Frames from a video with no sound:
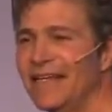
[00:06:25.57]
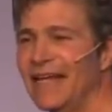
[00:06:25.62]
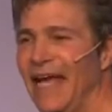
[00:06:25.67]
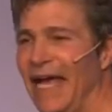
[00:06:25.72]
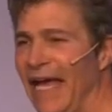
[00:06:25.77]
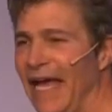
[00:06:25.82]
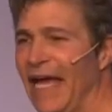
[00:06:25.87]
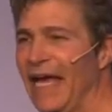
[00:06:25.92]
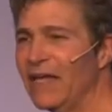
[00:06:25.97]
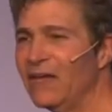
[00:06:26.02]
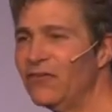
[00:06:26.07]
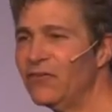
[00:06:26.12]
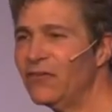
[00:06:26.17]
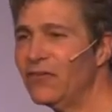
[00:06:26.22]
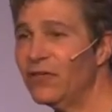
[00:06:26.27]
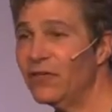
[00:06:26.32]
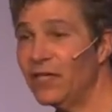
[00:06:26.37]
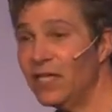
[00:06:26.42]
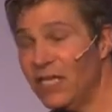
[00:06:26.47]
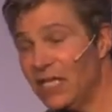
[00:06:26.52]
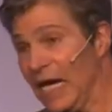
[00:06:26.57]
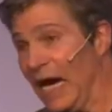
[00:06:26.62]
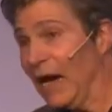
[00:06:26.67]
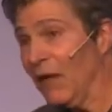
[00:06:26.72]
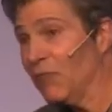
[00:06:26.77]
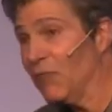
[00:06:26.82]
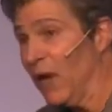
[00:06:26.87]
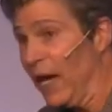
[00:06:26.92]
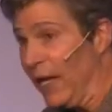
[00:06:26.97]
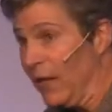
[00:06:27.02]
And he
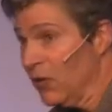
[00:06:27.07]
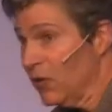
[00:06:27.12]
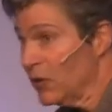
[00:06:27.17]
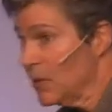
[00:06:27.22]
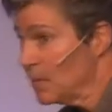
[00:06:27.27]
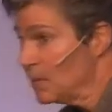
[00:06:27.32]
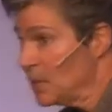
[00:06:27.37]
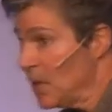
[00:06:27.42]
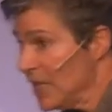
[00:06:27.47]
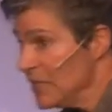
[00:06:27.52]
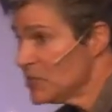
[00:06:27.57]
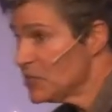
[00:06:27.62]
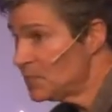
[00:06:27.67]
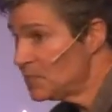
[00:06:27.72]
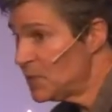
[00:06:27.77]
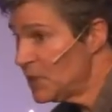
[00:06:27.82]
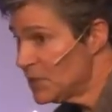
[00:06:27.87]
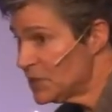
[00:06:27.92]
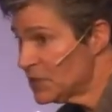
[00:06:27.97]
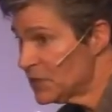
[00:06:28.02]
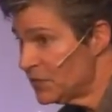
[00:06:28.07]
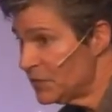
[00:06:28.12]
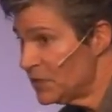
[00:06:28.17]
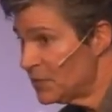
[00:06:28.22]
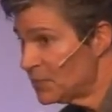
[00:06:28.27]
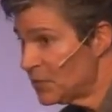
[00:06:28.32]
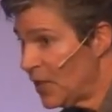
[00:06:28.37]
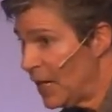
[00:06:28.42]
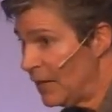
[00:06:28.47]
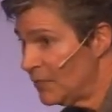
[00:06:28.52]
got right on the precipice of
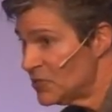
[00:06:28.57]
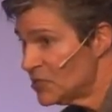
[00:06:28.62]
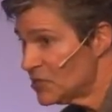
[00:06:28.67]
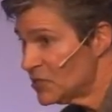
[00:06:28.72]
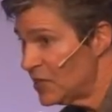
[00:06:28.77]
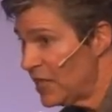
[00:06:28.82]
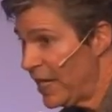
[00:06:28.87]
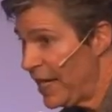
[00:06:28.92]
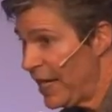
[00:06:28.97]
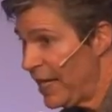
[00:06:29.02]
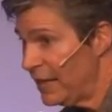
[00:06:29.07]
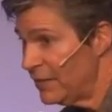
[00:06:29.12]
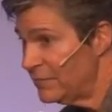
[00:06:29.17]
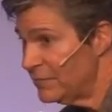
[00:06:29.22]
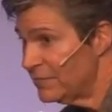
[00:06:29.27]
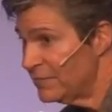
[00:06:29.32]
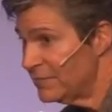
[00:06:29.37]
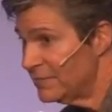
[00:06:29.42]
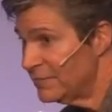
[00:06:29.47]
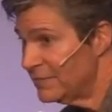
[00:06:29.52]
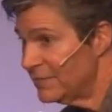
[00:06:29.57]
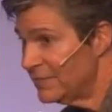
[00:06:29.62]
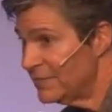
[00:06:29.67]
the promised land.